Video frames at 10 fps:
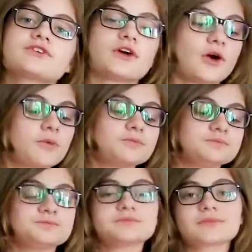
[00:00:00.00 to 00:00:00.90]

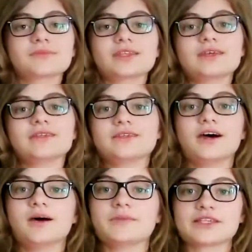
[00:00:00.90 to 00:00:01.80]
So
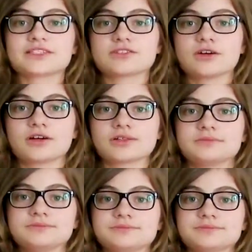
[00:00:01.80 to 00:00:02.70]
um, that's the
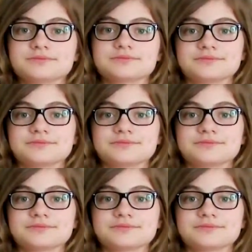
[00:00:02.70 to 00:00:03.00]
song.